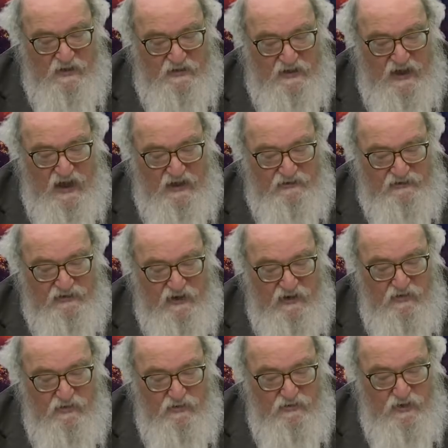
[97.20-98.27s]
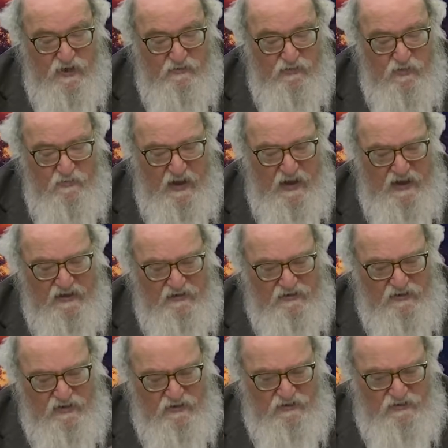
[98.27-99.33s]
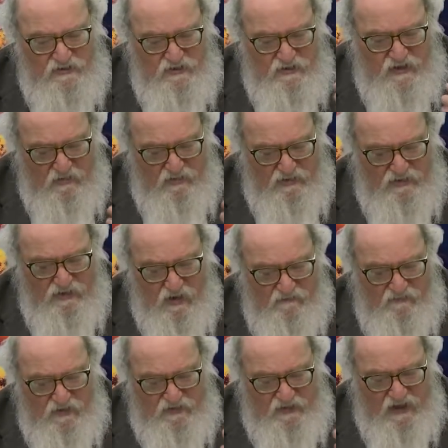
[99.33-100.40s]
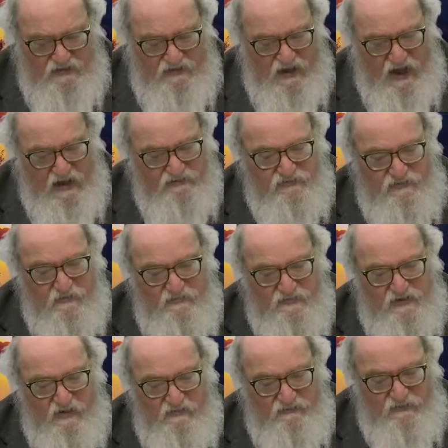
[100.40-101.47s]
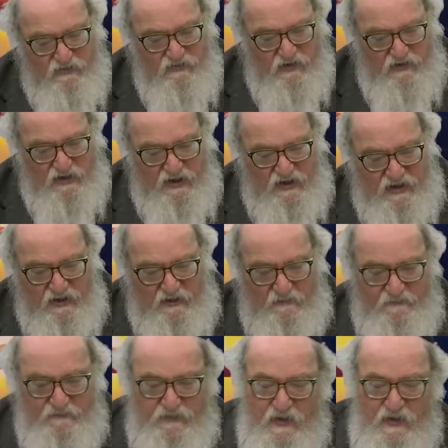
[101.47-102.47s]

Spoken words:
But the Anshe Yehuda remained, they were dovuk, they attached themselves to their king,